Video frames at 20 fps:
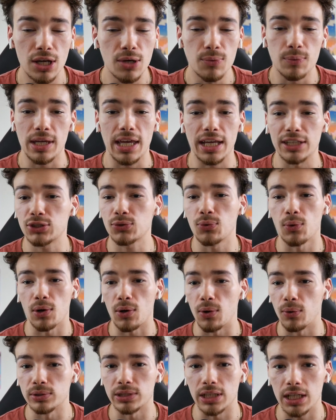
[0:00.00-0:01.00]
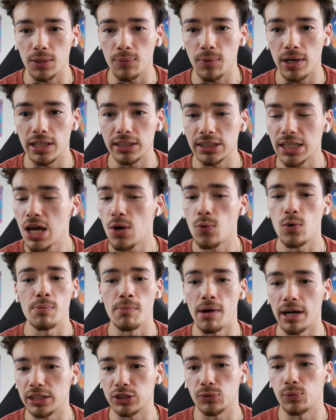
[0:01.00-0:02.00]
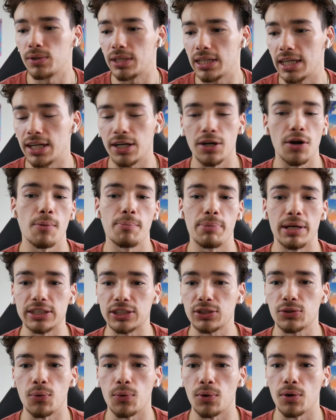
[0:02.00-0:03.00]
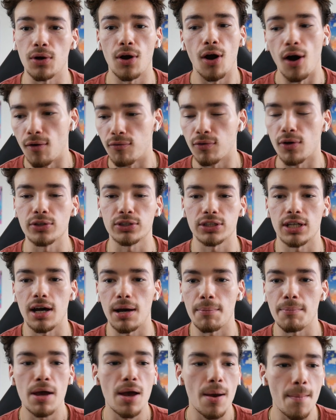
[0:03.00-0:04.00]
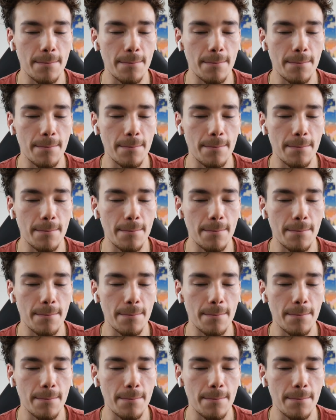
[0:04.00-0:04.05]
We can't score goals anyways. We might as well get in our best scorer of all time